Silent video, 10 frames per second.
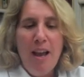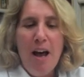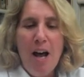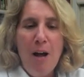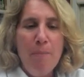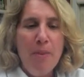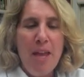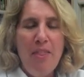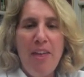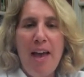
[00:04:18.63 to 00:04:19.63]

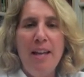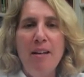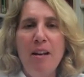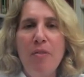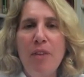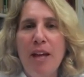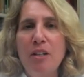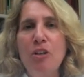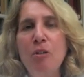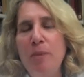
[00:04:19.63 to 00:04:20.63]

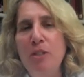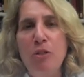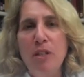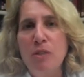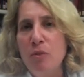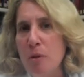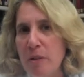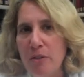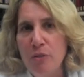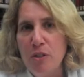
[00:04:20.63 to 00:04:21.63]
that could be
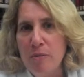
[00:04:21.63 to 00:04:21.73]
transformative